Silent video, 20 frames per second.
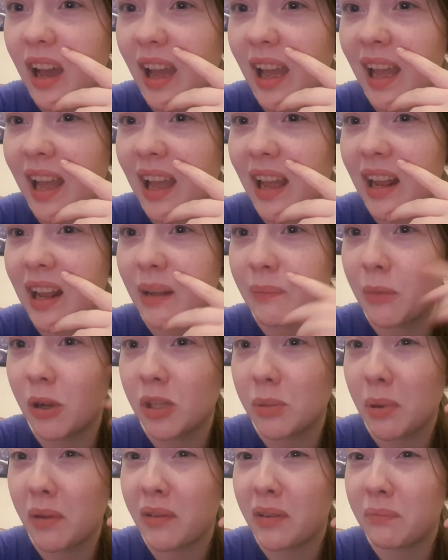And most
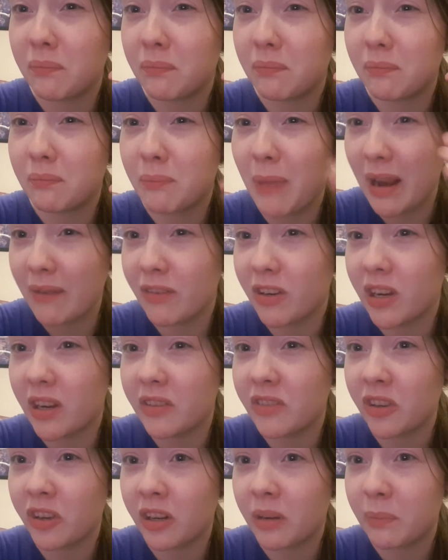of my main
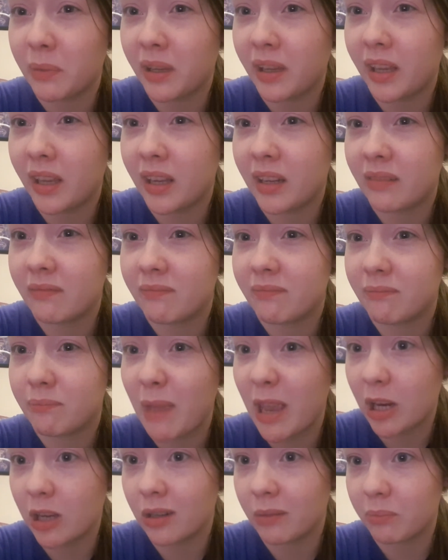videos are going to be
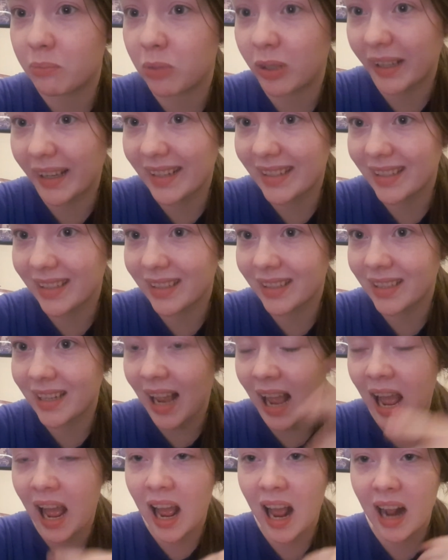makeup related
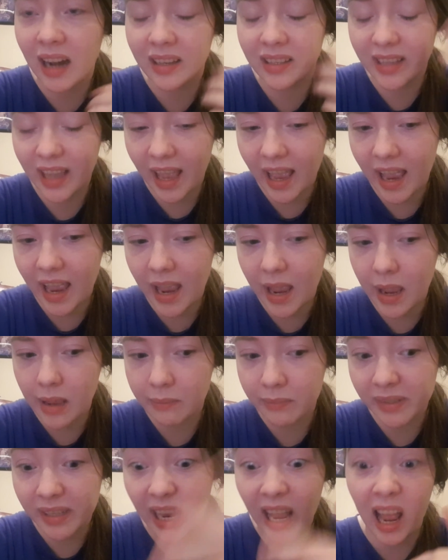and
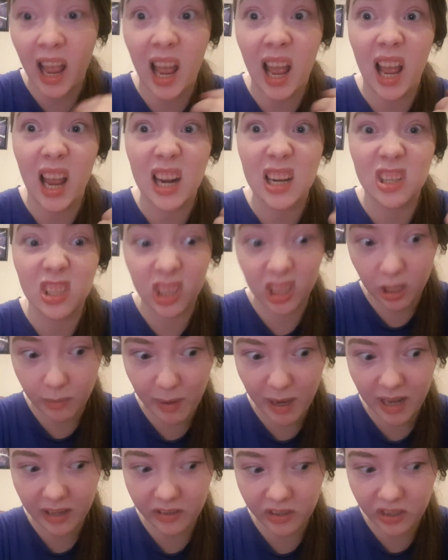games and other
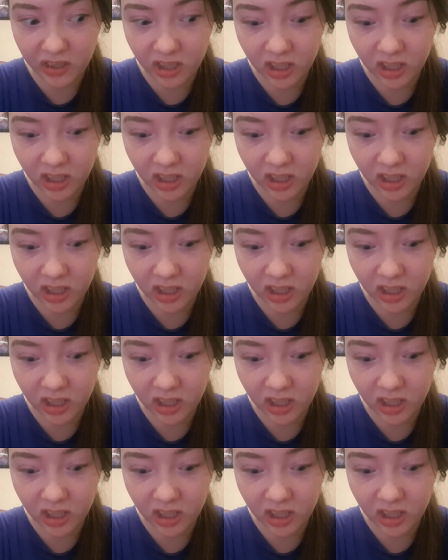bits.